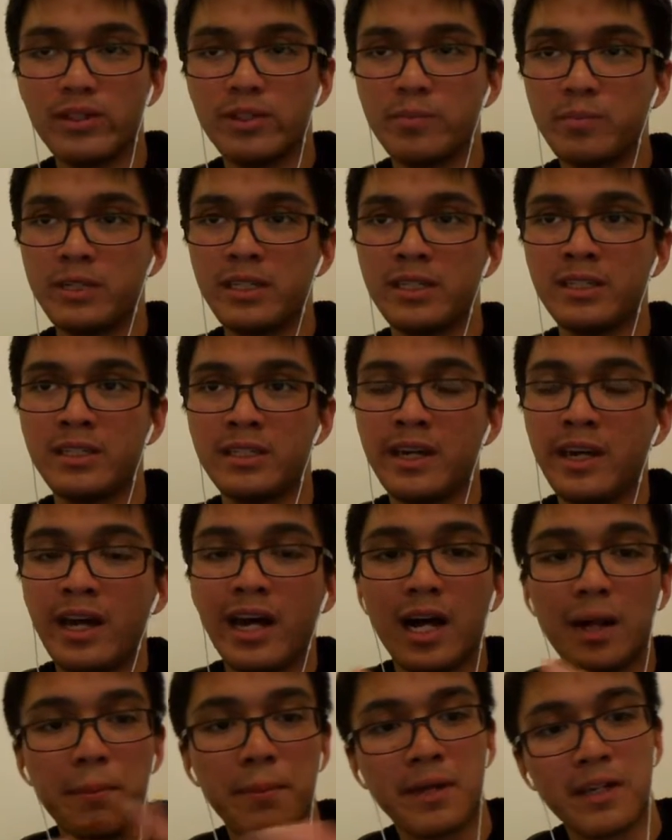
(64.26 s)
it be
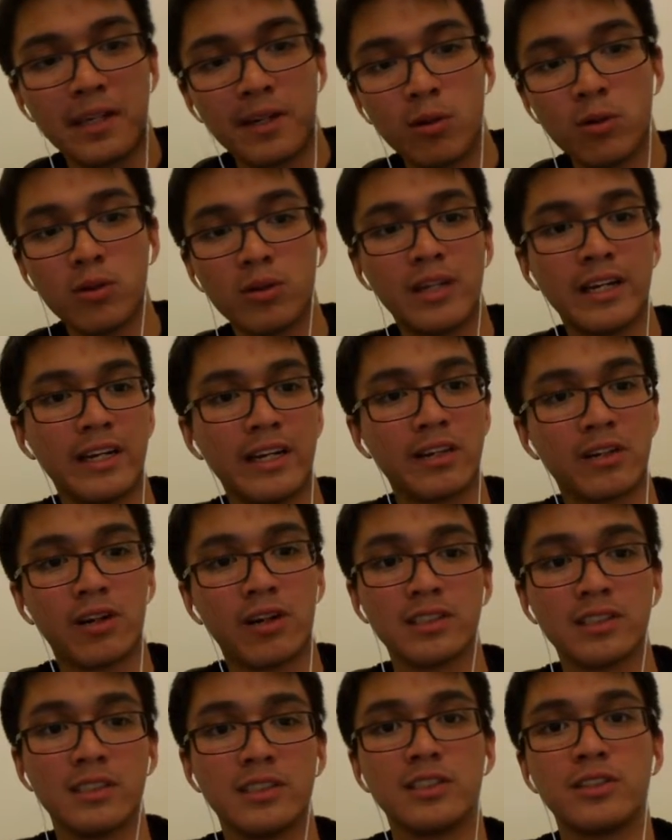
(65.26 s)
helping an old lady cross
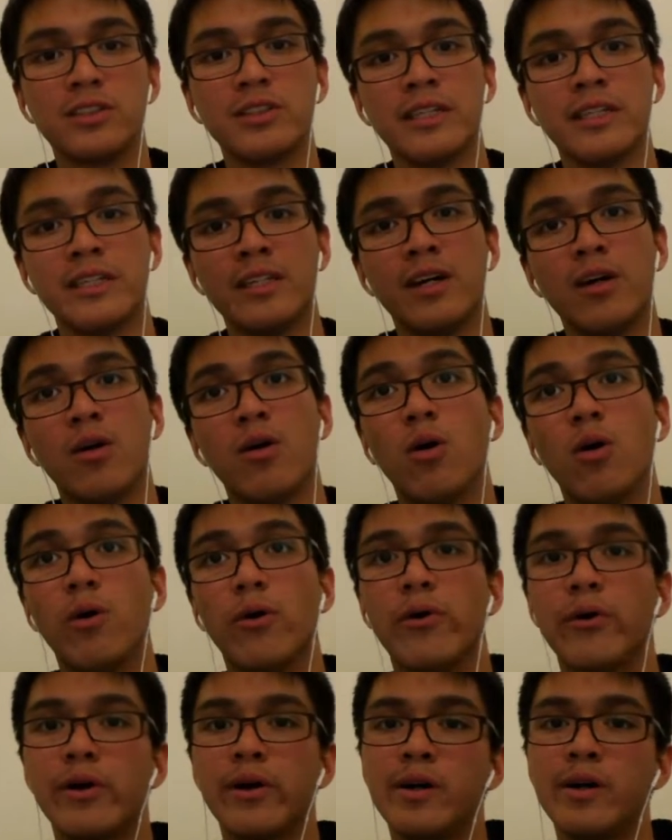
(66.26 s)
the street,
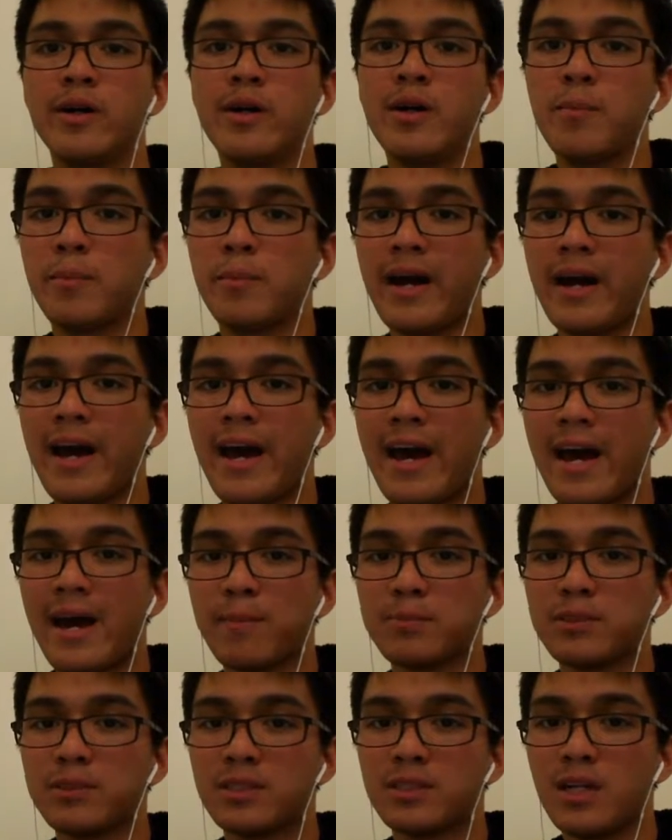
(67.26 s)
or
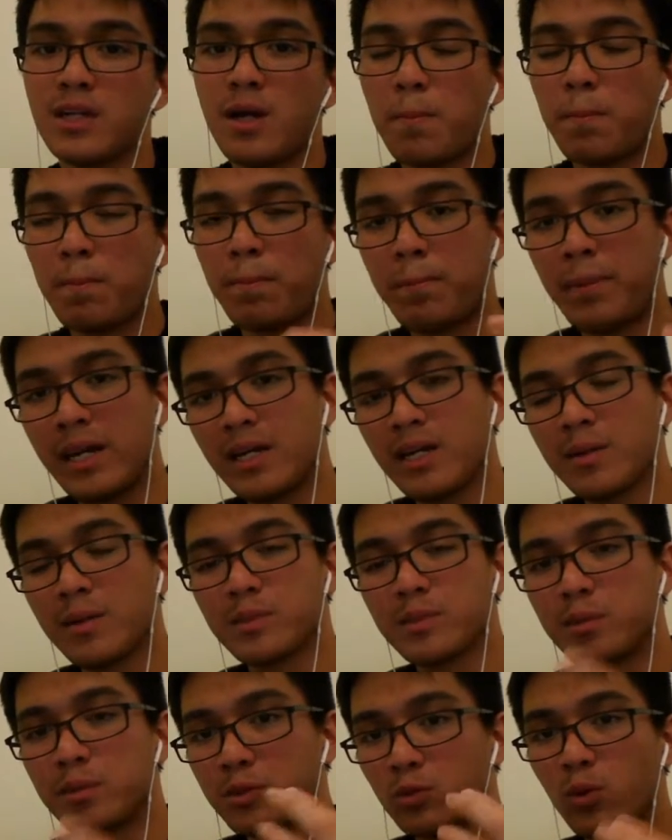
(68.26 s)
perhaps picking up
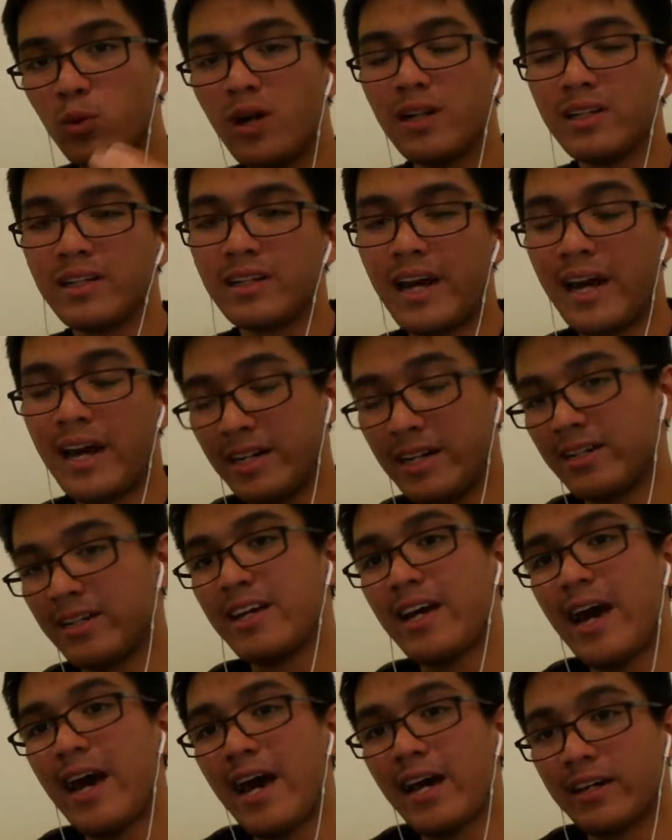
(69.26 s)
someone's wallet and
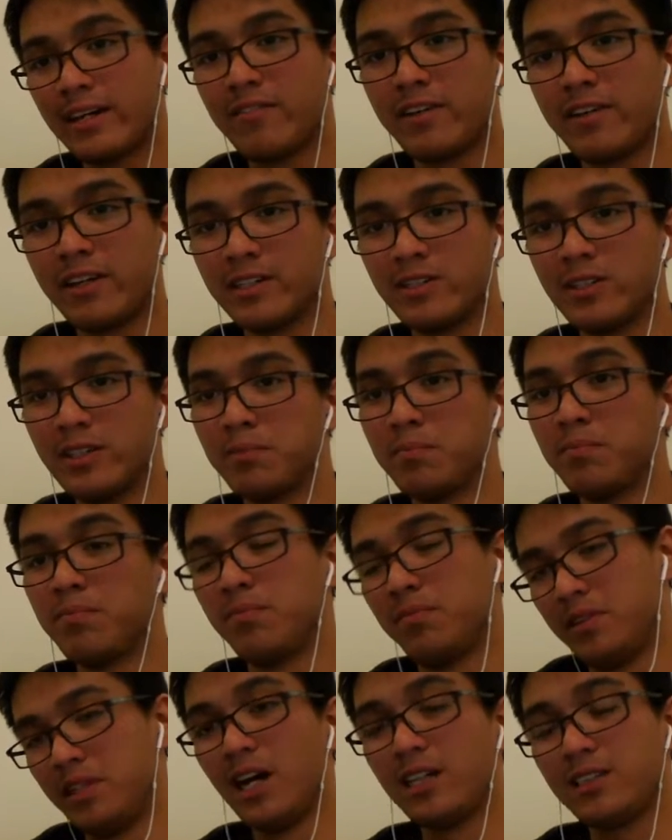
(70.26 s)
giving it to them,
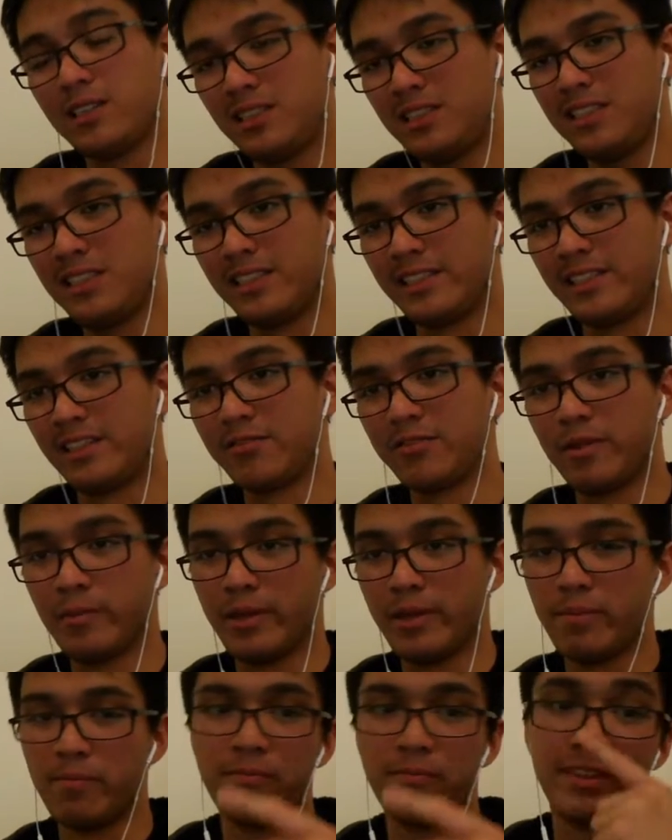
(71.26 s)
not stealing it from them.
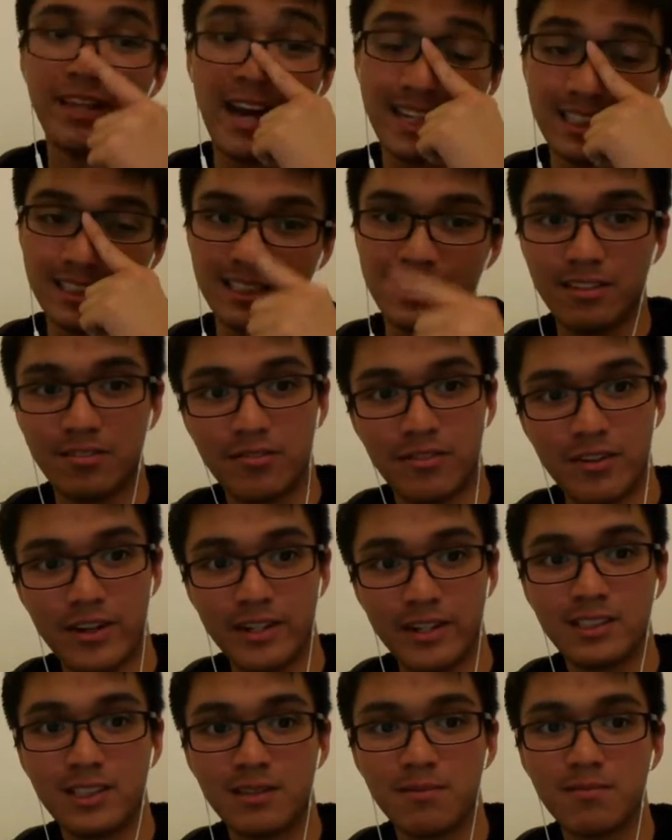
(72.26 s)
That's
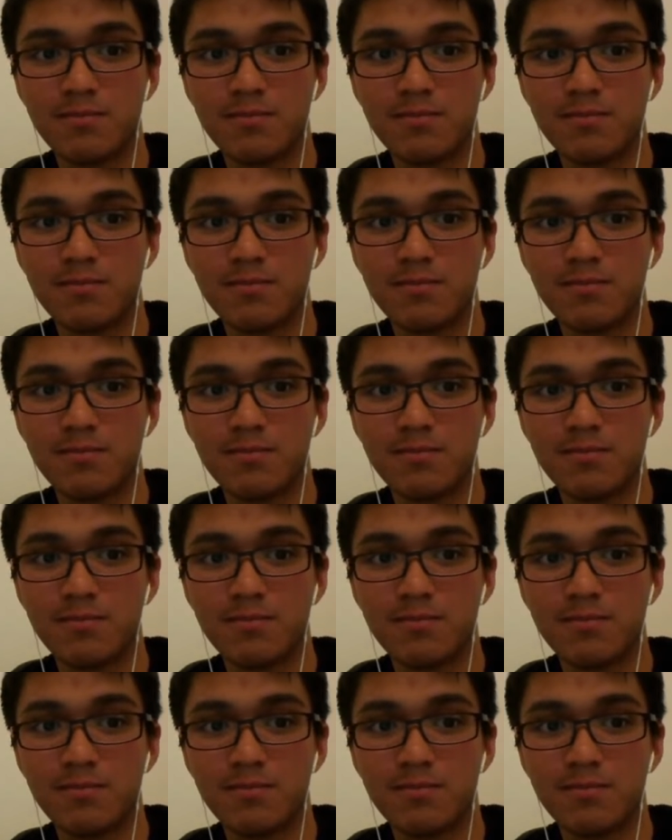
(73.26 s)
different.